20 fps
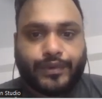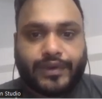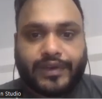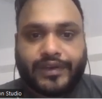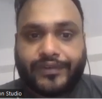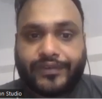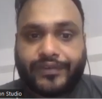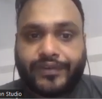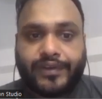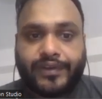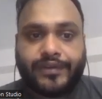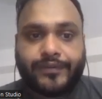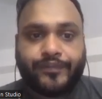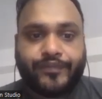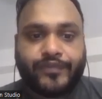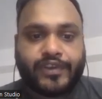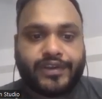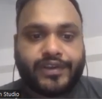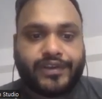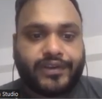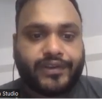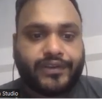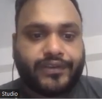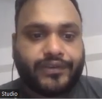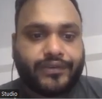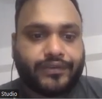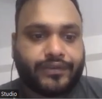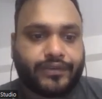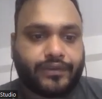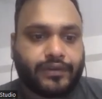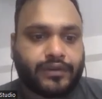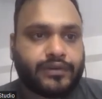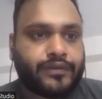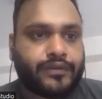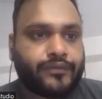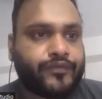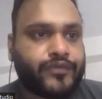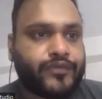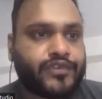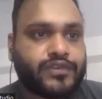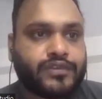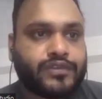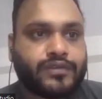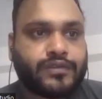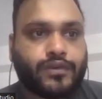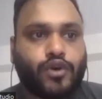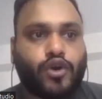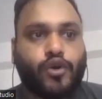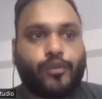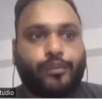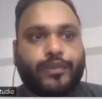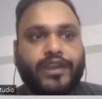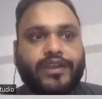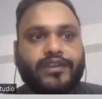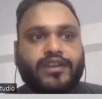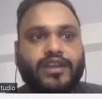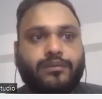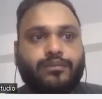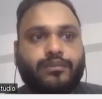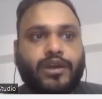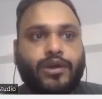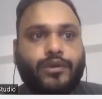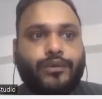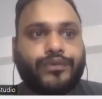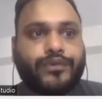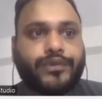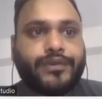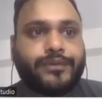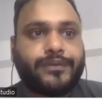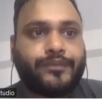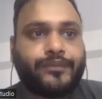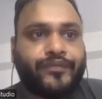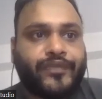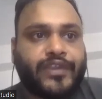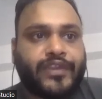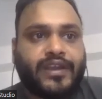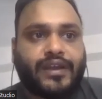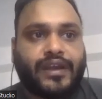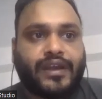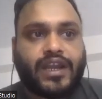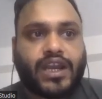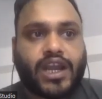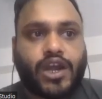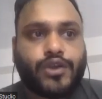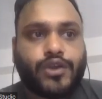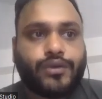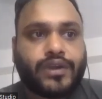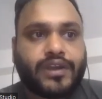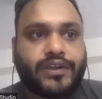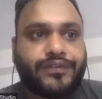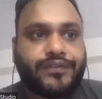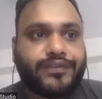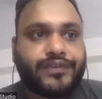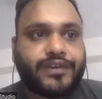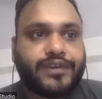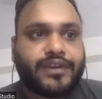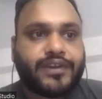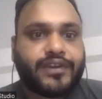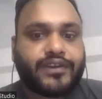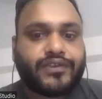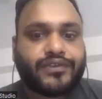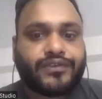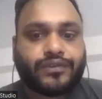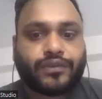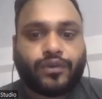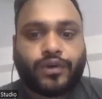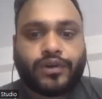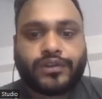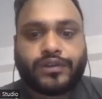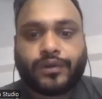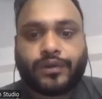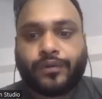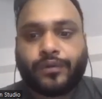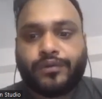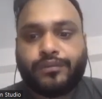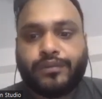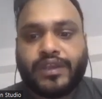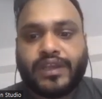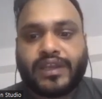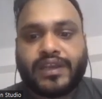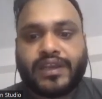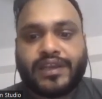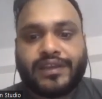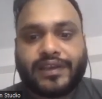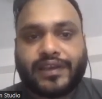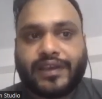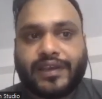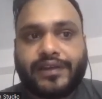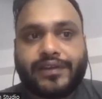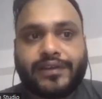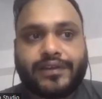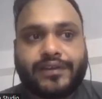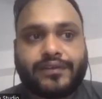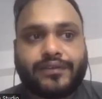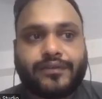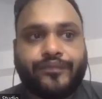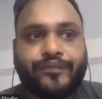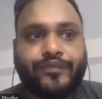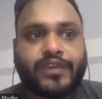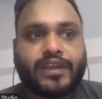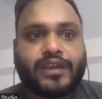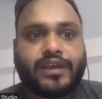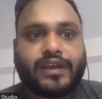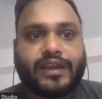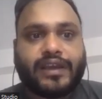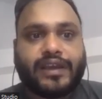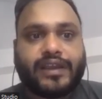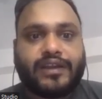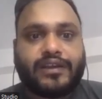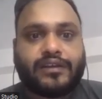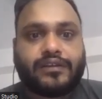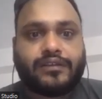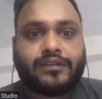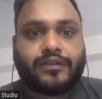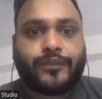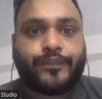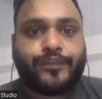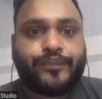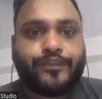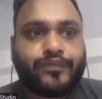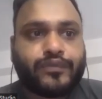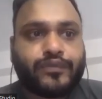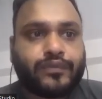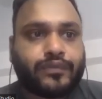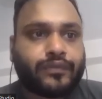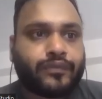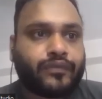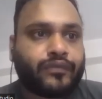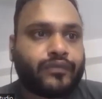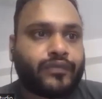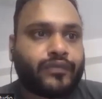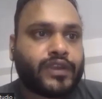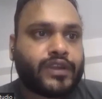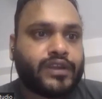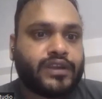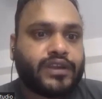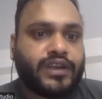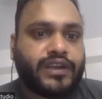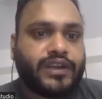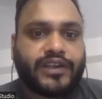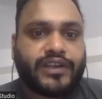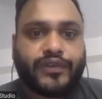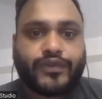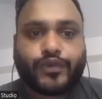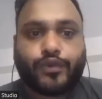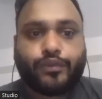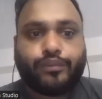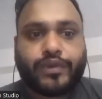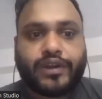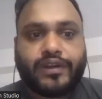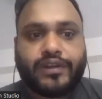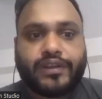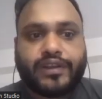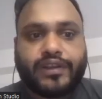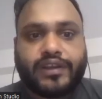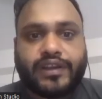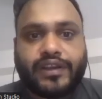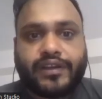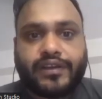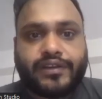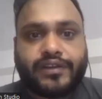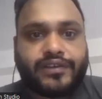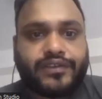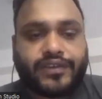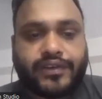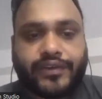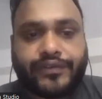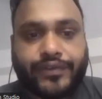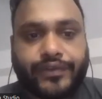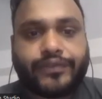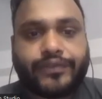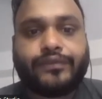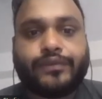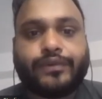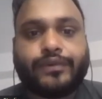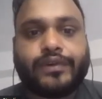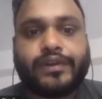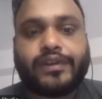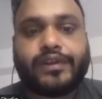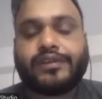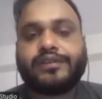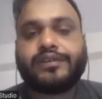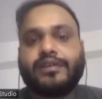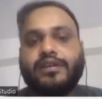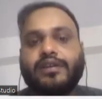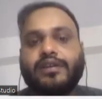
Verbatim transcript: let's see, it is uh, opening the browser. And now you can see it is not thrown me any error. And uh, it has opened the link successfully.